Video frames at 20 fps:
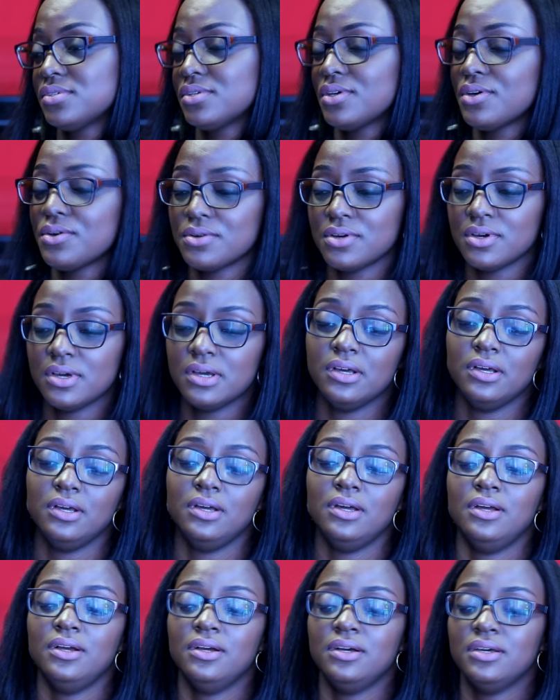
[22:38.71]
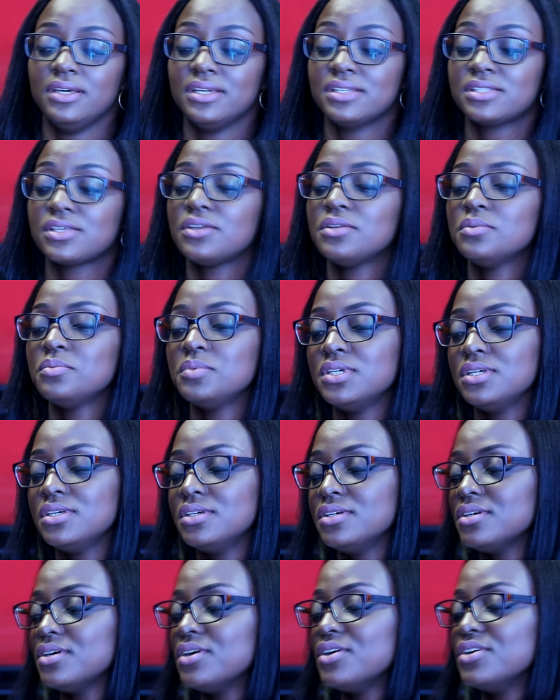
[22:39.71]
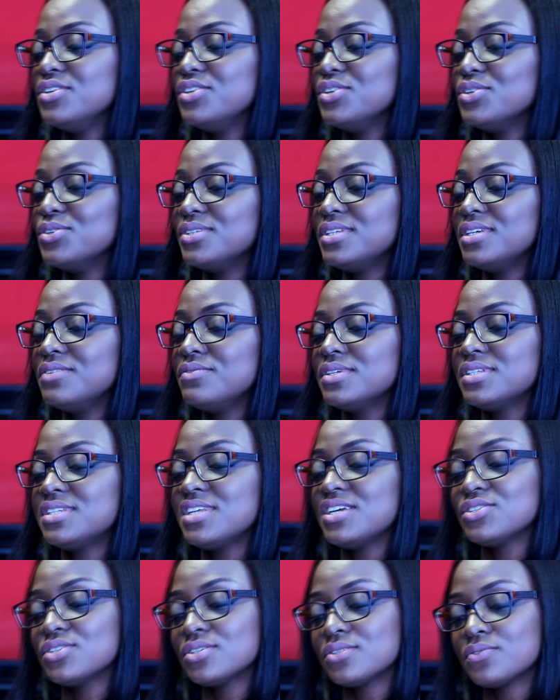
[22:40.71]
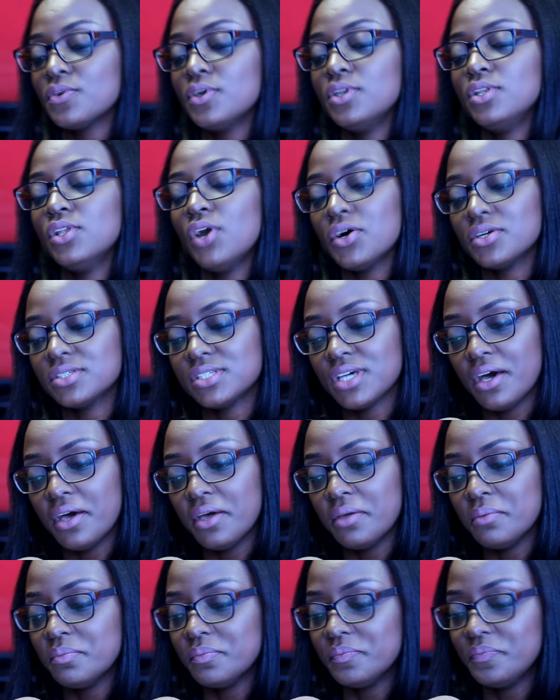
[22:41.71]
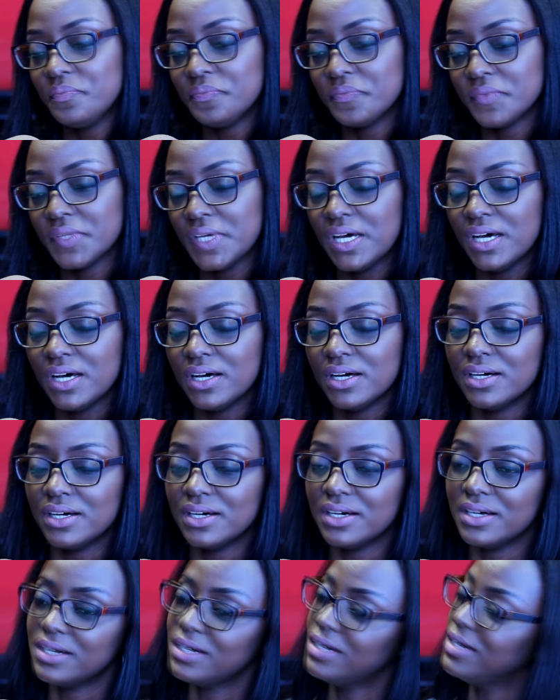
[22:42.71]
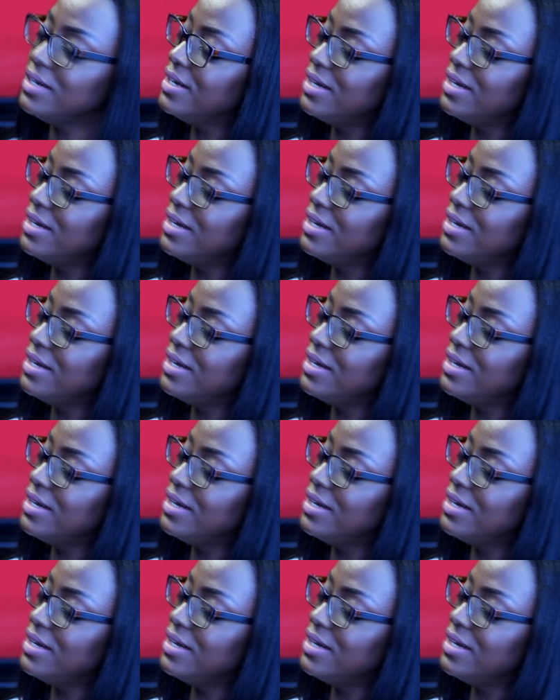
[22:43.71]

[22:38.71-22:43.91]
So it's gonna be on your TV stations for a long time. Mm-hmm. Uh,